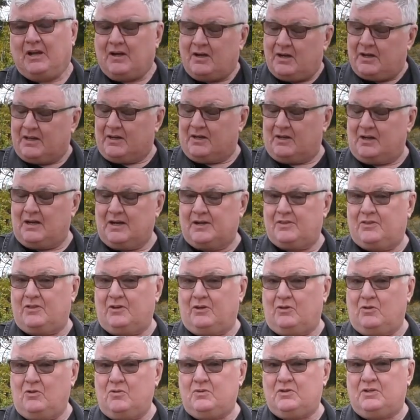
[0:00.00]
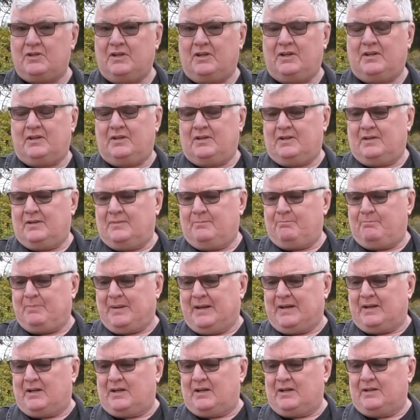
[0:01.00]
I liked the look,
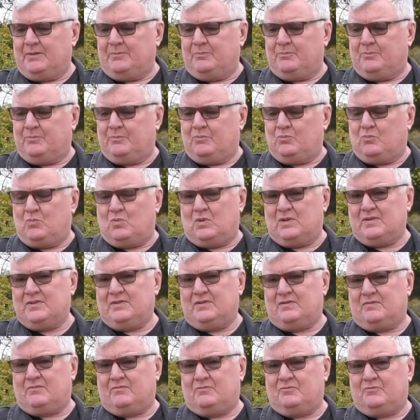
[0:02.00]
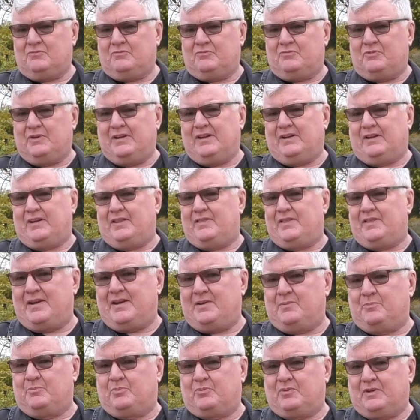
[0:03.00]
but I wasn't really
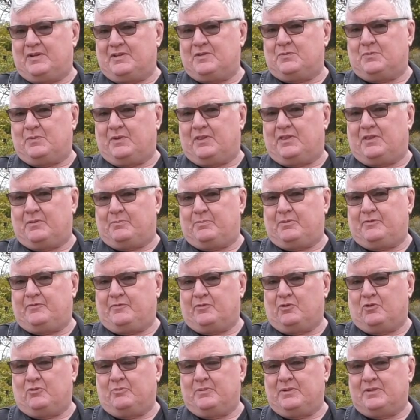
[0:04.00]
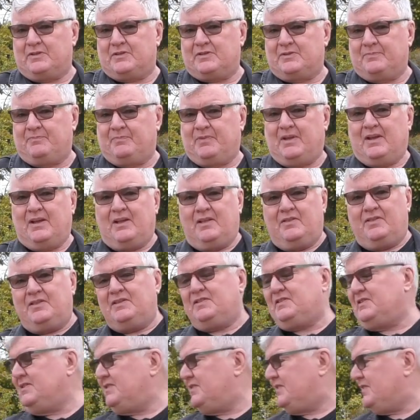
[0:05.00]
impressed with the performance.
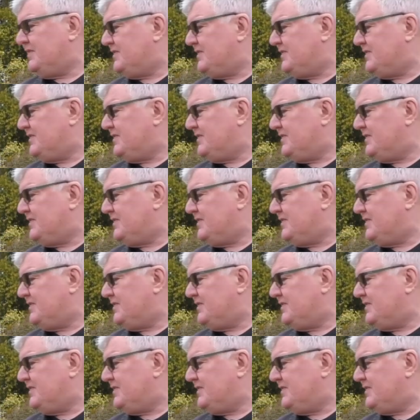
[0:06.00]
This is the